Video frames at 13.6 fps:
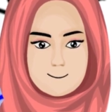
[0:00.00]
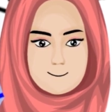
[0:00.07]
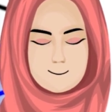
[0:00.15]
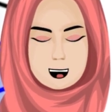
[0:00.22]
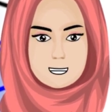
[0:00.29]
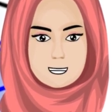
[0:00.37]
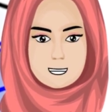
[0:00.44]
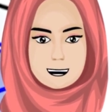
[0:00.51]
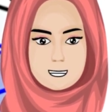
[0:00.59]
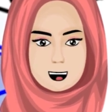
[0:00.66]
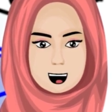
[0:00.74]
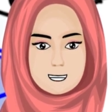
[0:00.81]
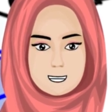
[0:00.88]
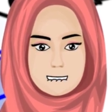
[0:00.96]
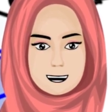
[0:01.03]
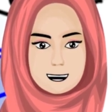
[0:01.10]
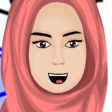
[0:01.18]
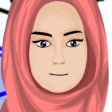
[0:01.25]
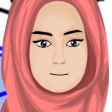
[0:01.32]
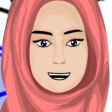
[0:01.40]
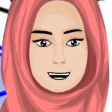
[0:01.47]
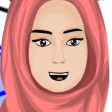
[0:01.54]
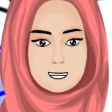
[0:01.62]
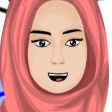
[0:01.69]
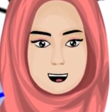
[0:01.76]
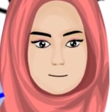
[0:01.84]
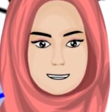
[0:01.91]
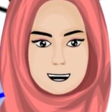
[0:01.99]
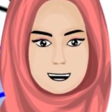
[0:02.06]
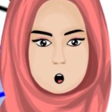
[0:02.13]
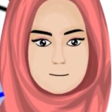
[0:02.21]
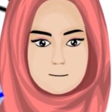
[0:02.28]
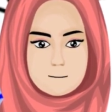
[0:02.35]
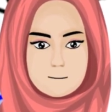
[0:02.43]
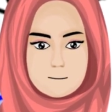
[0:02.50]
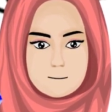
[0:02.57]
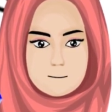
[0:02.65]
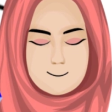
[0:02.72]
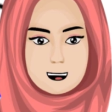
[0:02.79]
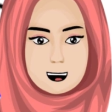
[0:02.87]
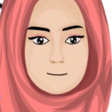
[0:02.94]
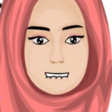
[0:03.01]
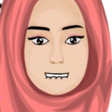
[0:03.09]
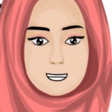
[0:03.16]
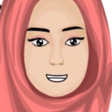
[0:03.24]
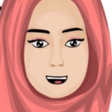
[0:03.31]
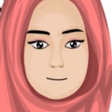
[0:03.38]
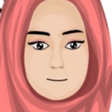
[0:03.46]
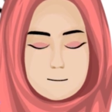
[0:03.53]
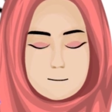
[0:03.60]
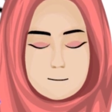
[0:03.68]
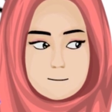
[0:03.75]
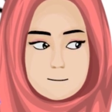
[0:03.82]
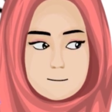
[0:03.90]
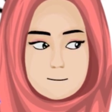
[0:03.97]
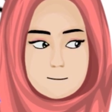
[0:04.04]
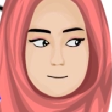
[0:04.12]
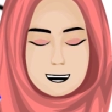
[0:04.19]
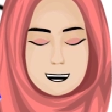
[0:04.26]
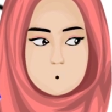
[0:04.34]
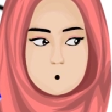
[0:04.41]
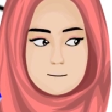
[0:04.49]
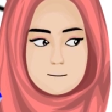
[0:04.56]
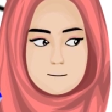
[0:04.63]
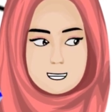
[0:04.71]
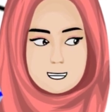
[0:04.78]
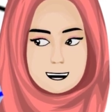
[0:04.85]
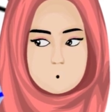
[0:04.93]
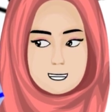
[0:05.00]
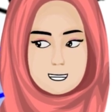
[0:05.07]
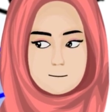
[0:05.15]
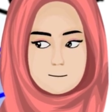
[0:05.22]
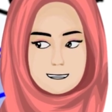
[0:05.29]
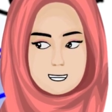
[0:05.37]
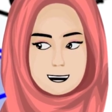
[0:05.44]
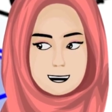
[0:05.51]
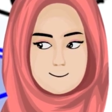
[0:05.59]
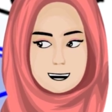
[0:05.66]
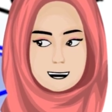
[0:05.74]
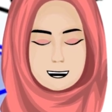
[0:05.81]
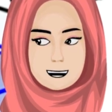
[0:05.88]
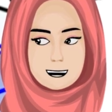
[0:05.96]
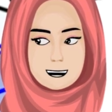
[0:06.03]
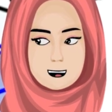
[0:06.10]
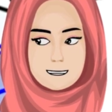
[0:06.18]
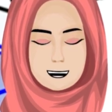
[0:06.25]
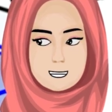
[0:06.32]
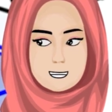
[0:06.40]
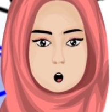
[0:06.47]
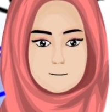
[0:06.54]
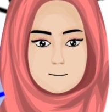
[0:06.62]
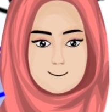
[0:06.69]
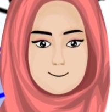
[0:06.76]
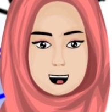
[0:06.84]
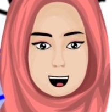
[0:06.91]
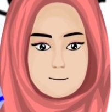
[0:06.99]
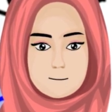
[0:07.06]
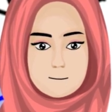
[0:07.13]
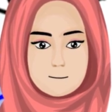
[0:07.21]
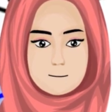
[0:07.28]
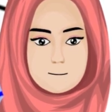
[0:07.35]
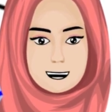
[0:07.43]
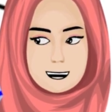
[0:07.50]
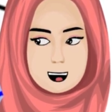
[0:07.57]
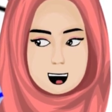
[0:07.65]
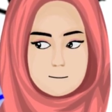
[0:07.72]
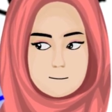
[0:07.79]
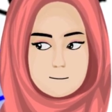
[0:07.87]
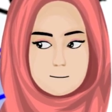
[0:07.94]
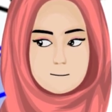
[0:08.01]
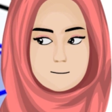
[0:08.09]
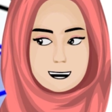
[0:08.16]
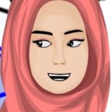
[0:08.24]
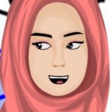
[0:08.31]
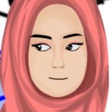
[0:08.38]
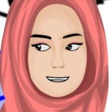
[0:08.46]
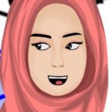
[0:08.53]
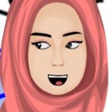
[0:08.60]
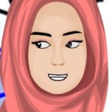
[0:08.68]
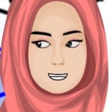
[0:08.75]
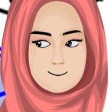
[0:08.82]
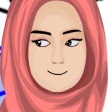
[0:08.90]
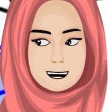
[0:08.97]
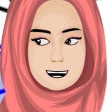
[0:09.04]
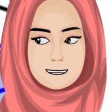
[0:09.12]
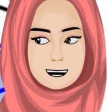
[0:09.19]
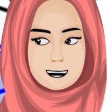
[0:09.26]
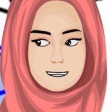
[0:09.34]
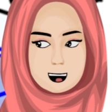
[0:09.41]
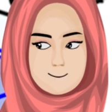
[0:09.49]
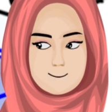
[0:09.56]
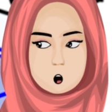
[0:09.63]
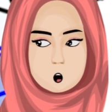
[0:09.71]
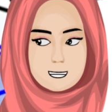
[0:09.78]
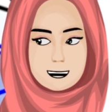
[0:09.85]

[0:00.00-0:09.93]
One thing that is left is the sphenoid. Now from this view, we would be unable to see the sphenoid. Why? Because, you know, it's kind of in the sphenoid bone.